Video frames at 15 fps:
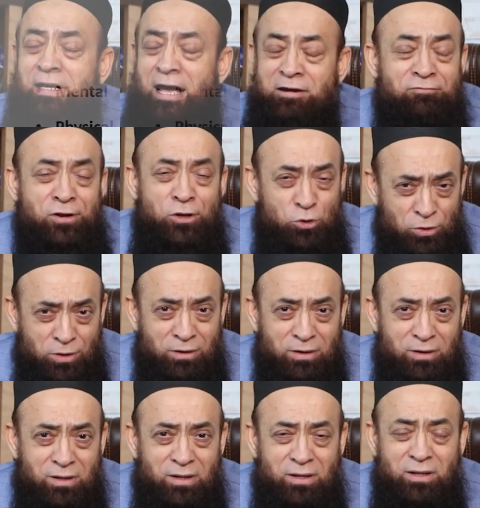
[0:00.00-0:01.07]
livelihood,
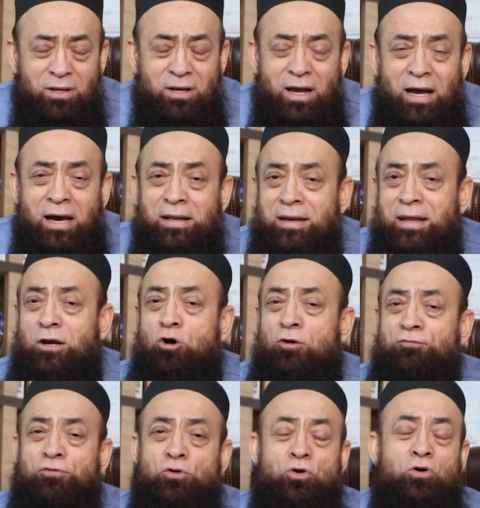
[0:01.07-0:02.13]
earning
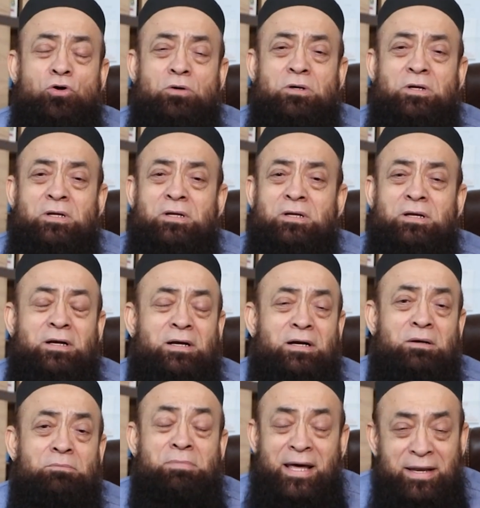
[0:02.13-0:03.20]
of your
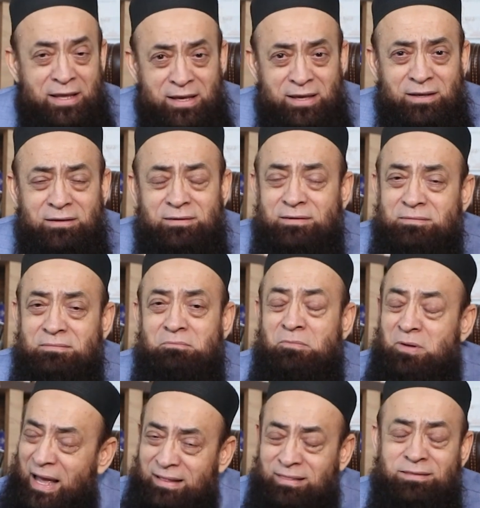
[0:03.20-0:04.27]
money,
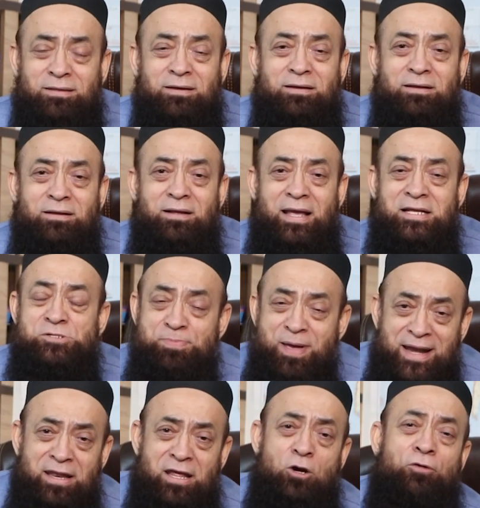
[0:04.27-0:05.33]
wealth,
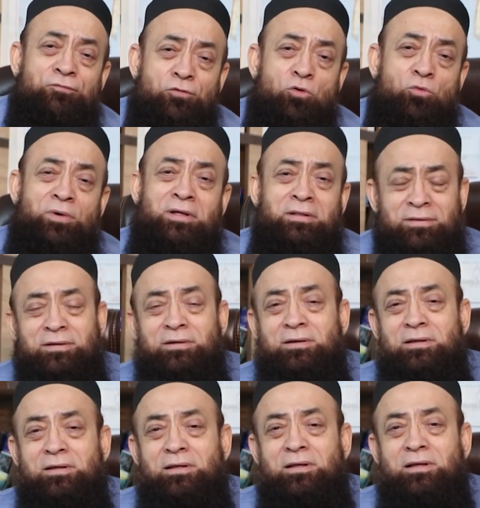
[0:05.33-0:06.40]
spending of your wealth.
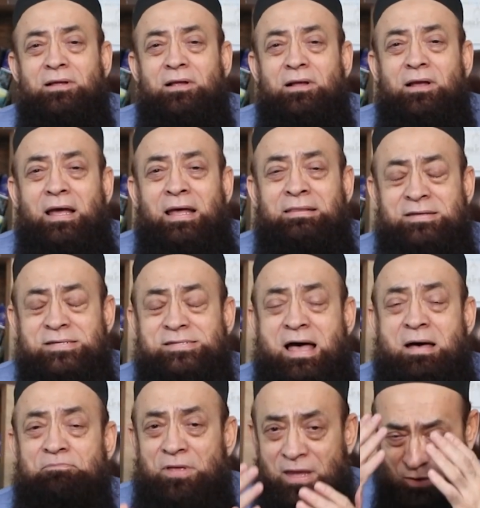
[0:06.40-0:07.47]
And this is
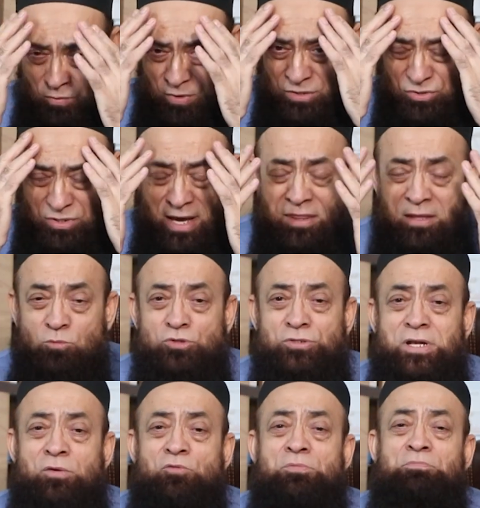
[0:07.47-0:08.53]
something which as a
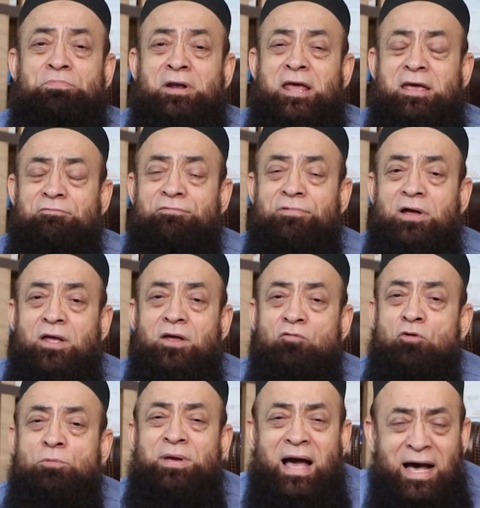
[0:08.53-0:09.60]
Muslim we believe
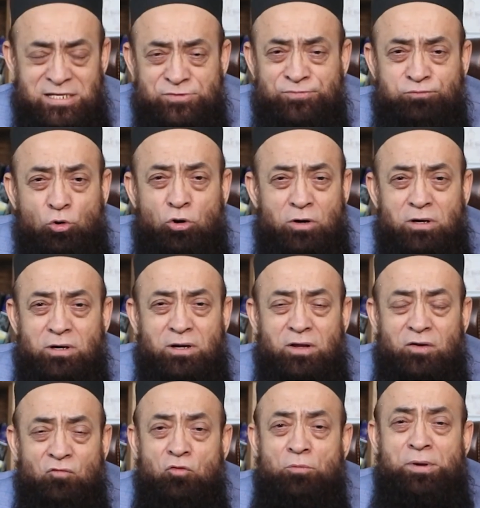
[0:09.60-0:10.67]
will be asked for,
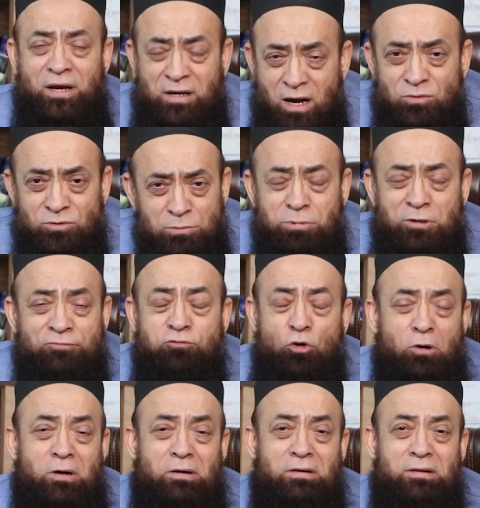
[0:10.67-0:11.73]
will be accountable
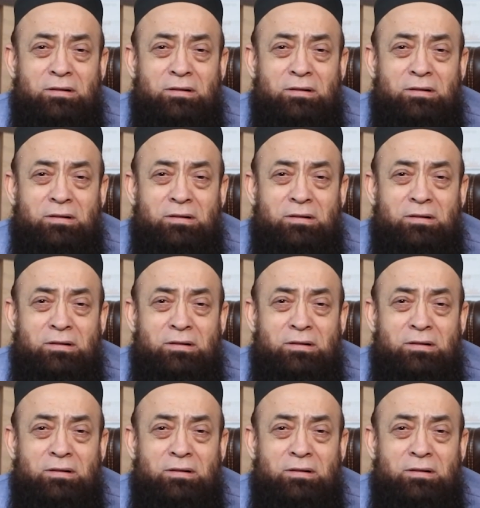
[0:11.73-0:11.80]
for.